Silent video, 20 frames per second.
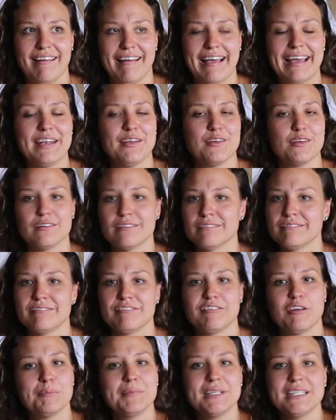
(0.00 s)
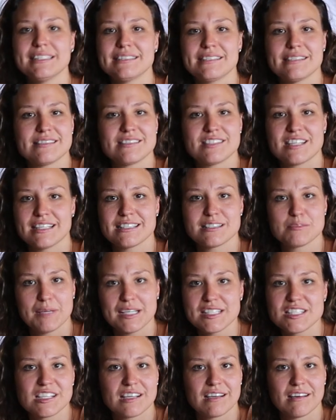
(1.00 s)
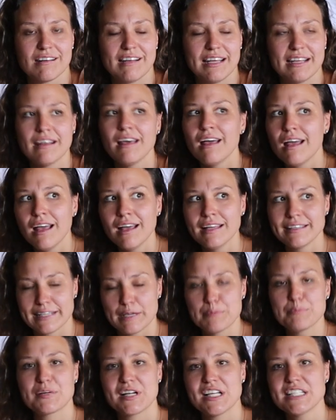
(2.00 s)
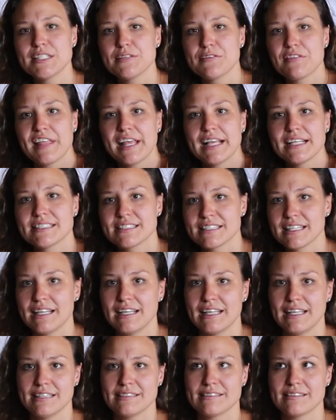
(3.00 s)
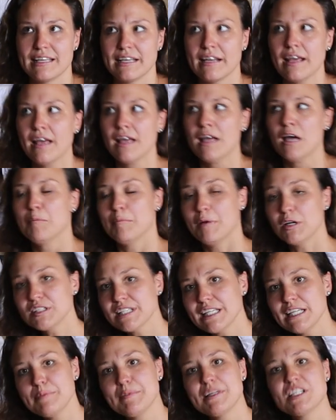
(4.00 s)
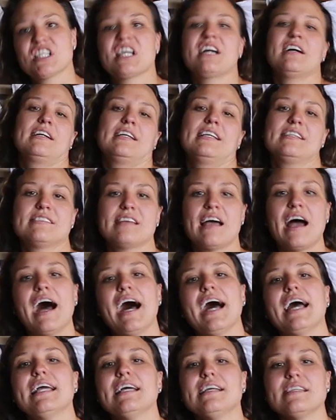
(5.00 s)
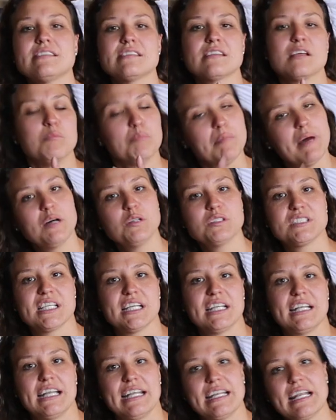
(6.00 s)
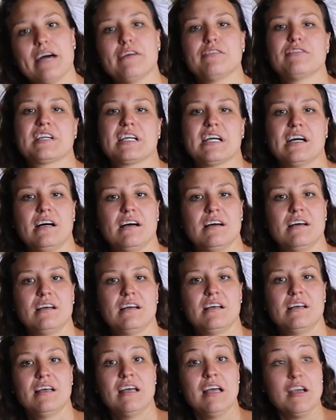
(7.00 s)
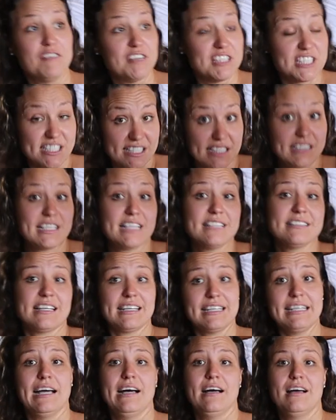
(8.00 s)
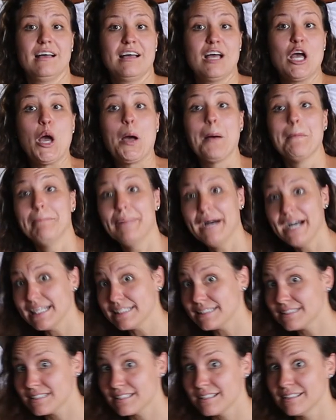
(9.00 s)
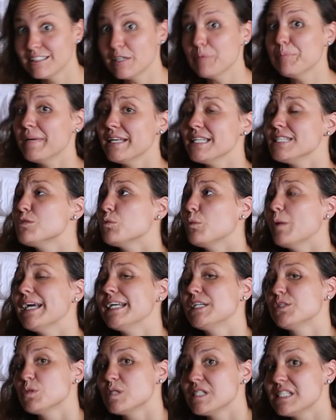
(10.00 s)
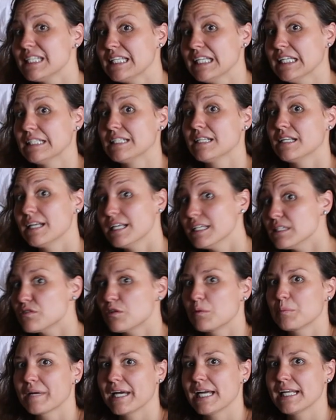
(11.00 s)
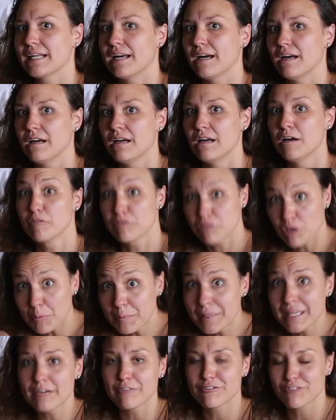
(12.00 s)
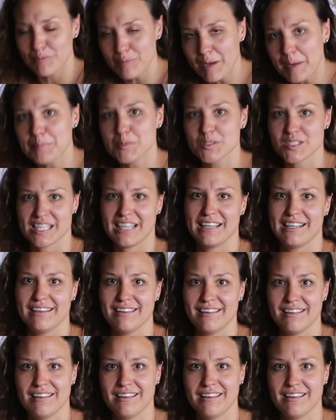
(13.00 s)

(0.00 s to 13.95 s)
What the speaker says: I don't know, for me this is just magical. And the impressive thing still is that Mount Kilimanjaro is the highest mountain in Africa, which is in Tanzania. But the best way to see it is from Kenya, from here, from AMBOSELI.